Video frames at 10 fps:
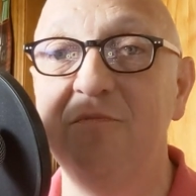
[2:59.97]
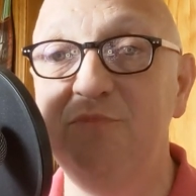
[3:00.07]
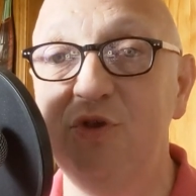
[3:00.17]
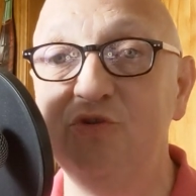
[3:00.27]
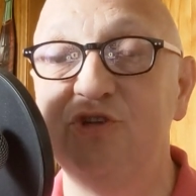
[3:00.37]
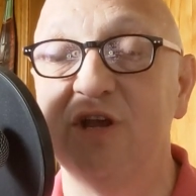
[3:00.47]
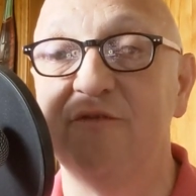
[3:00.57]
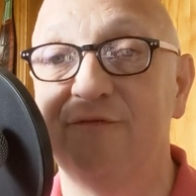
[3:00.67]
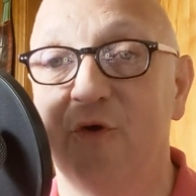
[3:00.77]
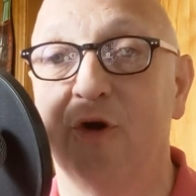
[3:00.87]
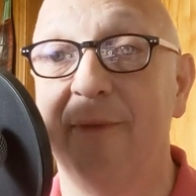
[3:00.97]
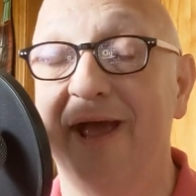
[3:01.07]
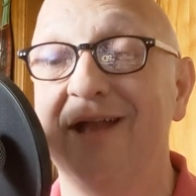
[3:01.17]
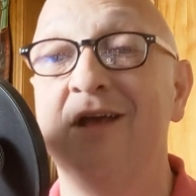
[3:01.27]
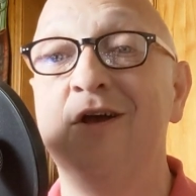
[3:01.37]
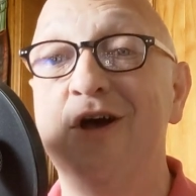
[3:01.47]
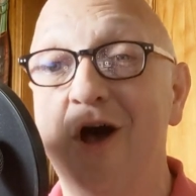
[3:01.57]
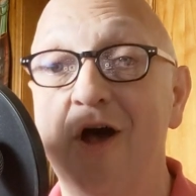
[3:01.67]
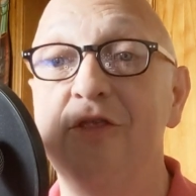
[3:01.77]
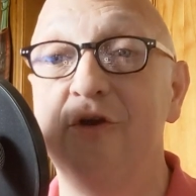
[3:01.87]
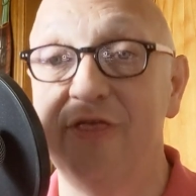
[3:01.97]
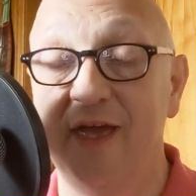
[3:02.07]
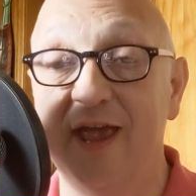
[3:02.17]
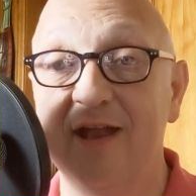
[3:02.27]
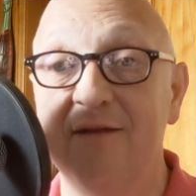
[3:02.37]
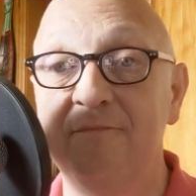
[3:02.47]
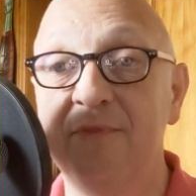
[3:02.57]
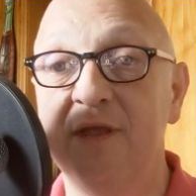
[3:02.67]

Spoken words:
music format other than